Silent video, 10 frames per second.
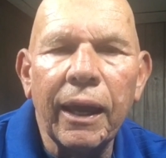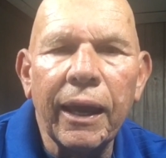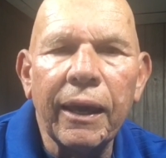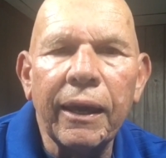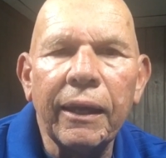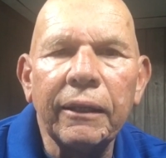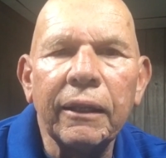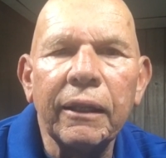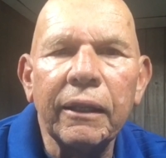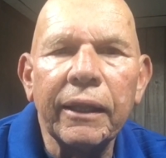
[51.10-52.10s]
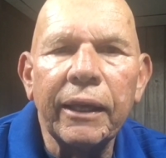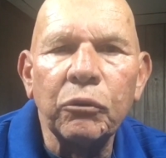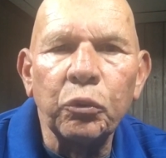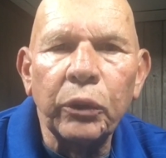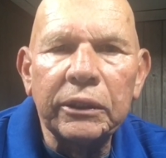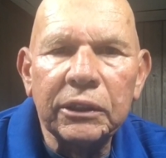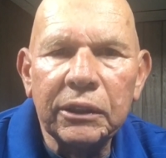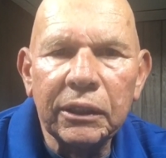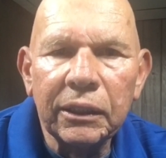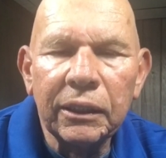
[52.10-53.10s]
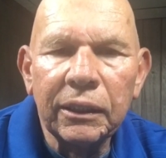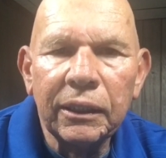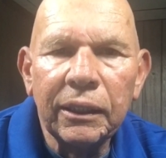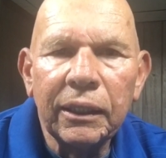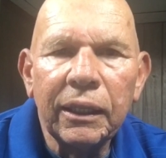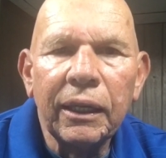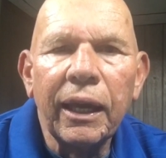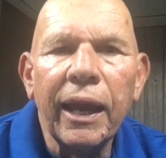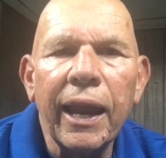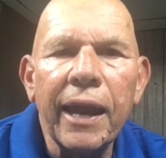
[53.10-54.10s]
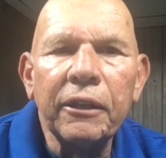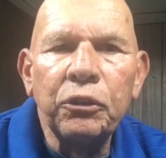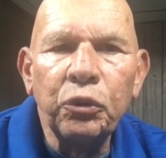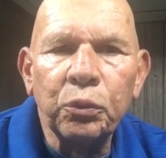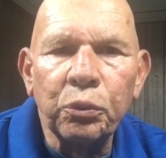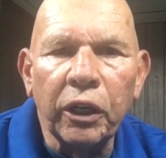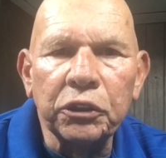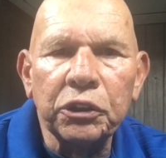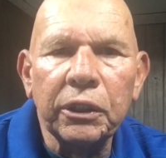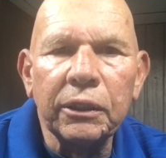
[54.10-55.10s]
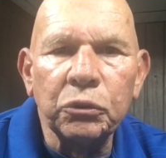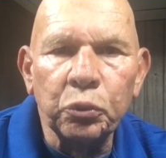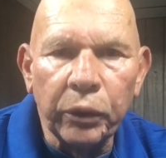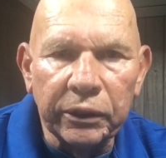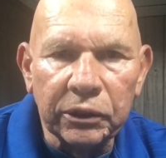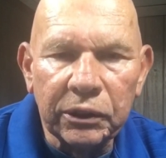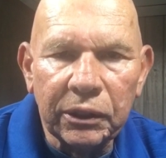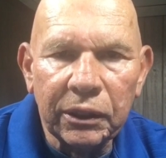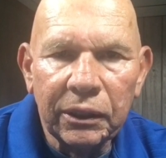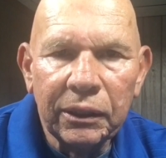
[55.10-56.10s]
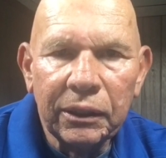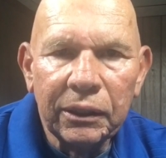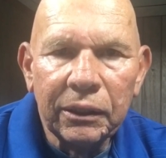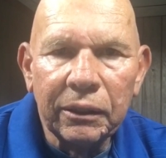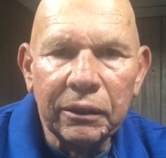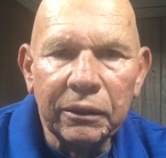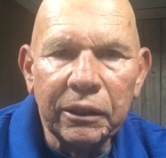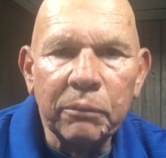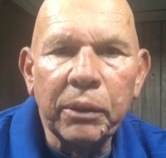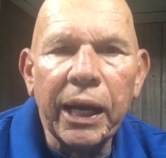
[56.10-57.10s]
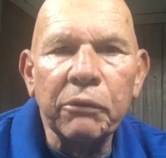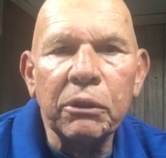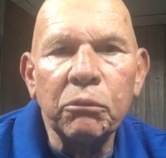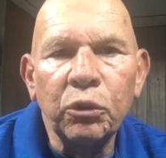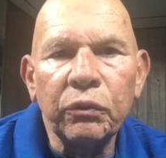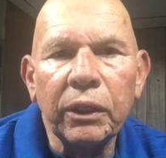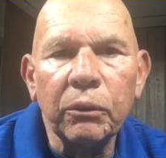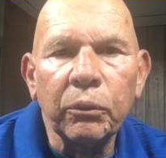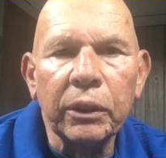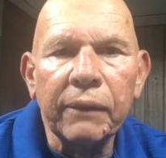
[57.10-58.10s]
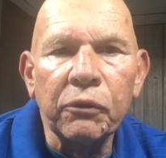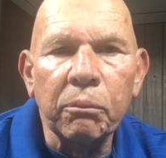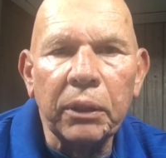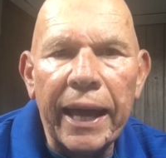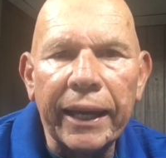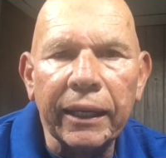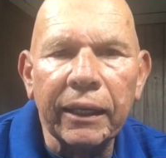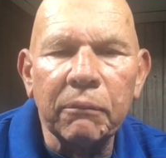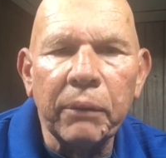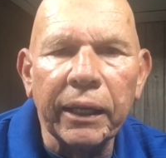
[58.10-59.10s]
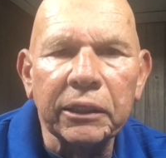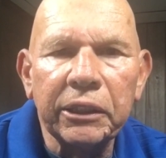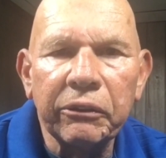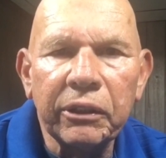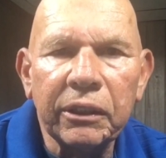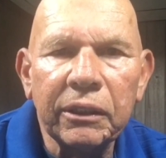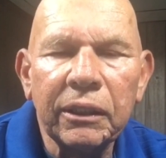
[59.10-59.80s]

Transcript: and then rinsed, and the toothbrush is rinsed, thereby removing whatever plaque and bacteria